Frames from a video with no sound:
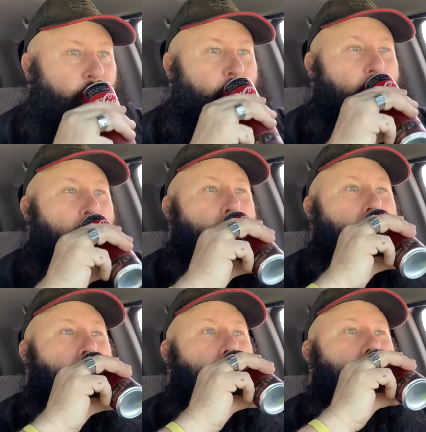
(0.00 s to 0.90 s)

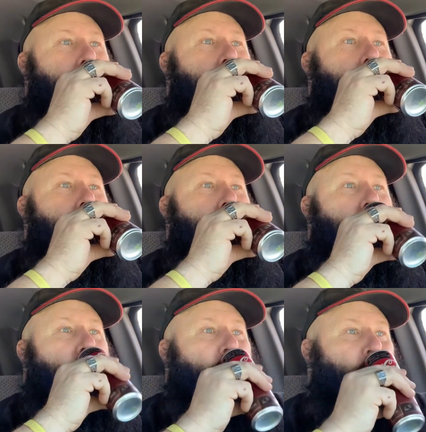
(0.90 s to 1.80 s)

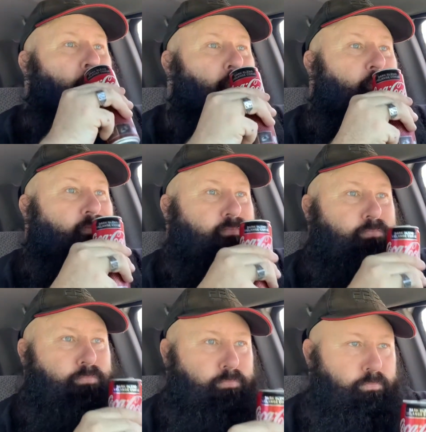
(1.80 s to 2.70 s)

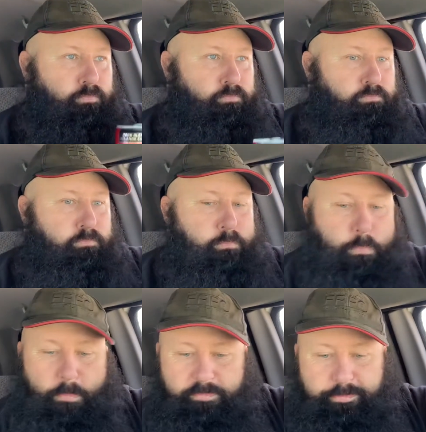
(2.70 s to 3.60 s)

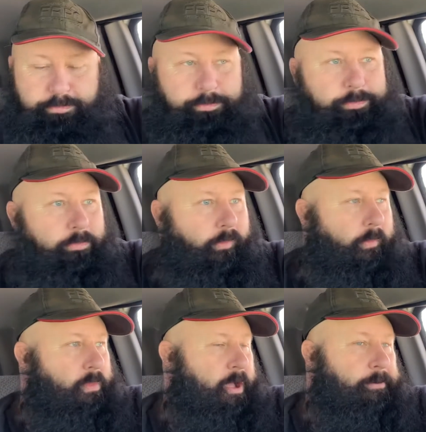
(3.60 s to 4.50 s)

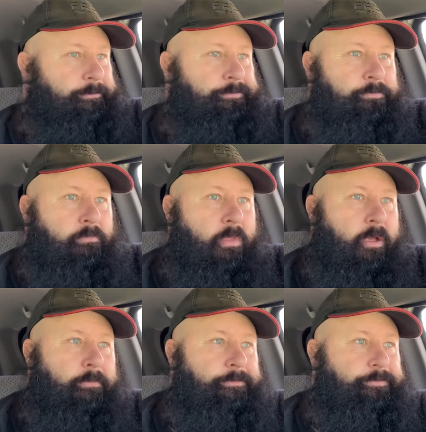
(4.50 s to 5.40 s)

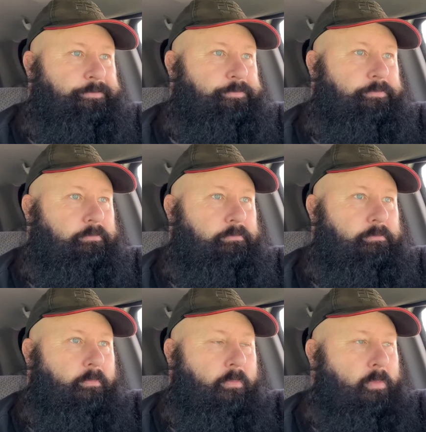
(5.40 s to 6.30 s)

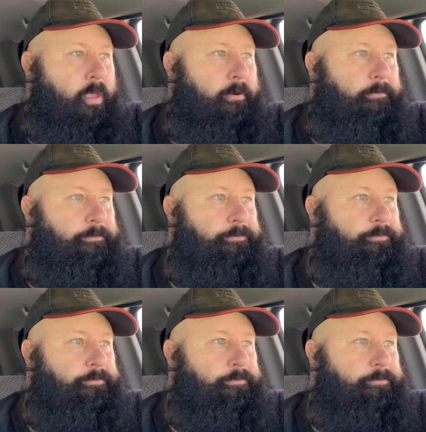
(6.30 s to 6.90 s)
No one is speaking in this clip.